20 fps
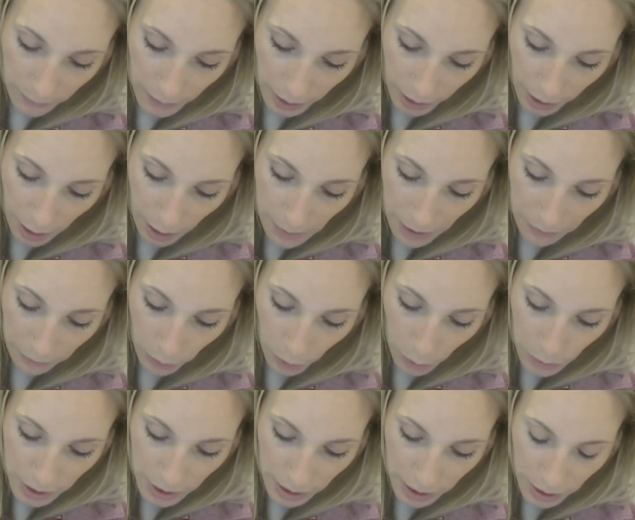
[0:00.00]
and I'm going to have
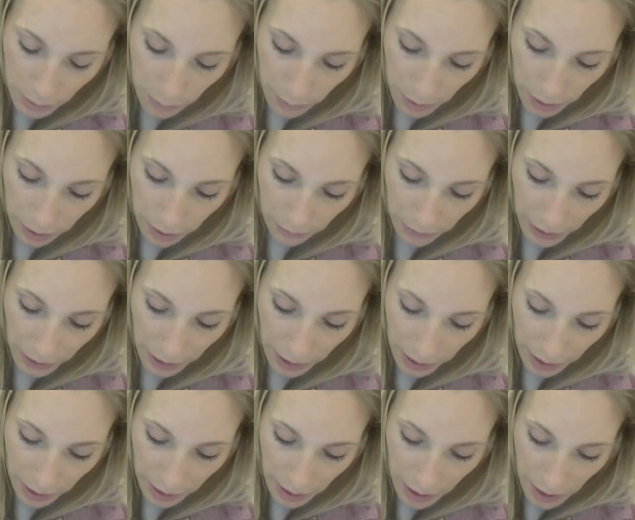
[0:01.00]
cosine squared of
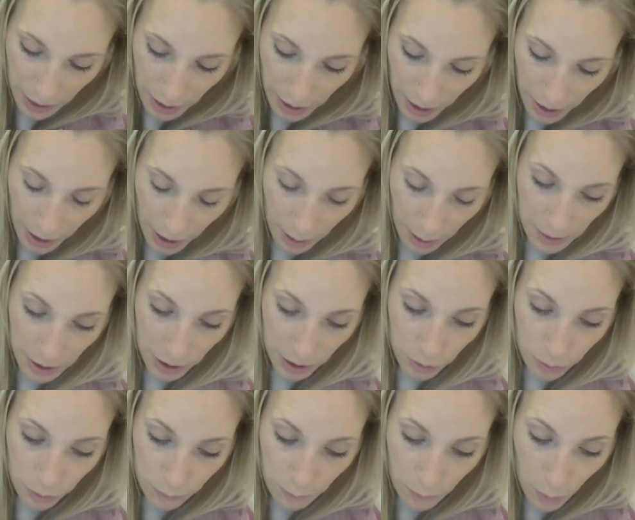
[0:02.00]
theta and I'm going to
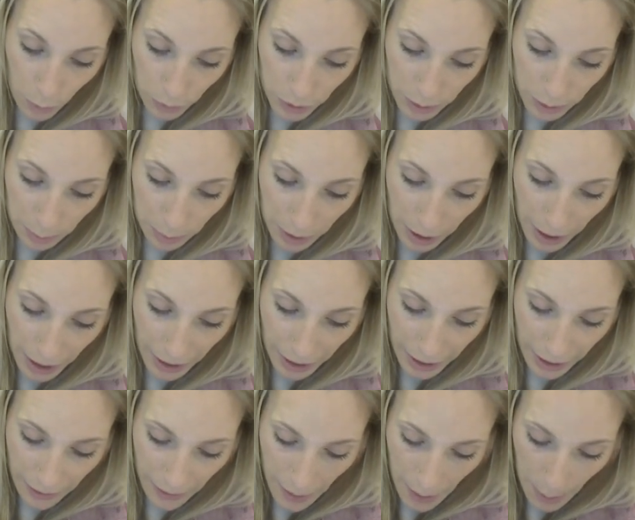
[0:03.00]
multiply
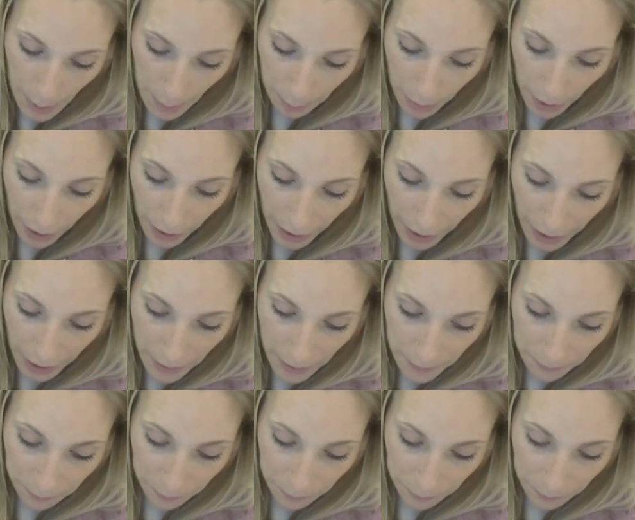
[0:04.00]
by